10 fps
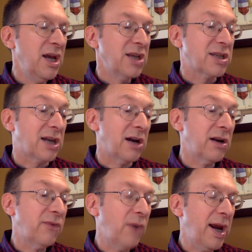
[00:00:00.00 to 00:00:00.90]
Scared
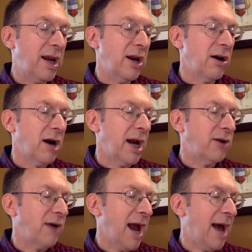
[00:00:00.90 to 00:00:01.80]
of waking her, I
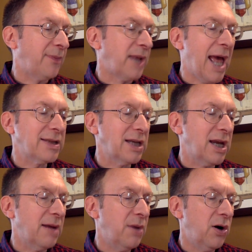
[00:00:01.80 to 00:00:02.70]
grabbed Lassie
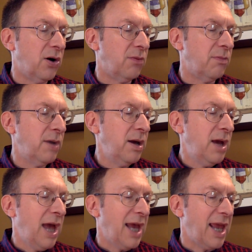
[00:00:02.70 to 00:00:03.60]
Come Home
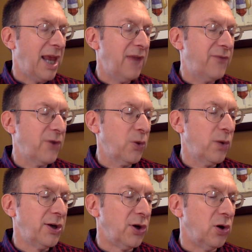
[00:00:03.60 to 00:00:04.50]
and headed for the
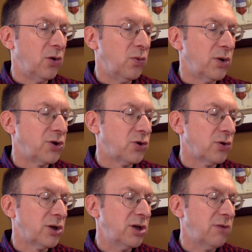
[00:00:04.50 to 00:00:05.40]
window with
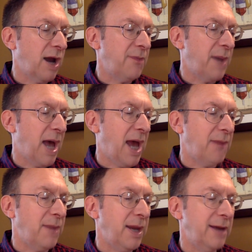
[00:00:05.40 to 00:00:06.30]
Georgie right behind
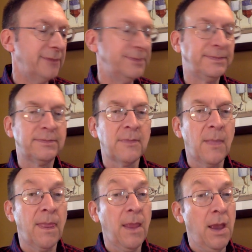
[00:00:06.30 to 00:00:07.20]

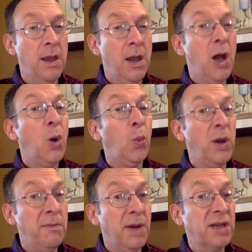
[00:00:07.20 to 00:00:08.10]
me.
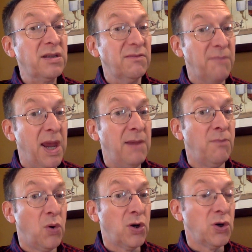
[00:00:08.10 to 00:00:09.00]
We must have made
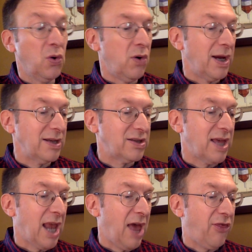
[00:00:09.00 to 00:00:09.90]
more noise
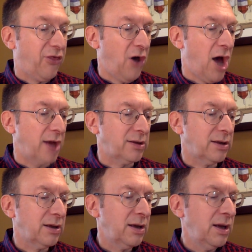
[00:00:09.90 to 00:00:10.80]
than I thought,
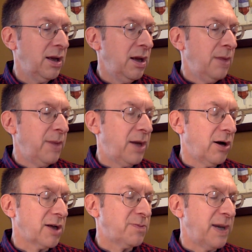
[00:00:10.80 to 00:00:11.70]

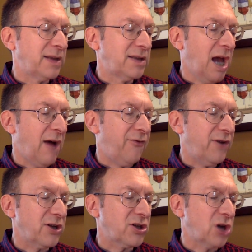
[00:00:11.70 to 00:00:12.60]
because McDuff
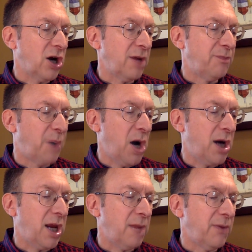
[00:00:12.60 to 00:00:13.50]
started
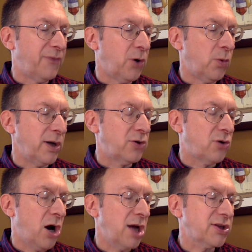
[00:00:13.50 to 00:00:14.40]
barking before we
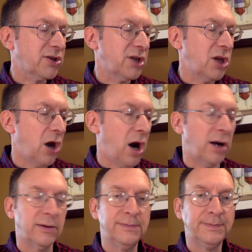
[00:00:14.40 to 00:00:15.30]
crossed the yard.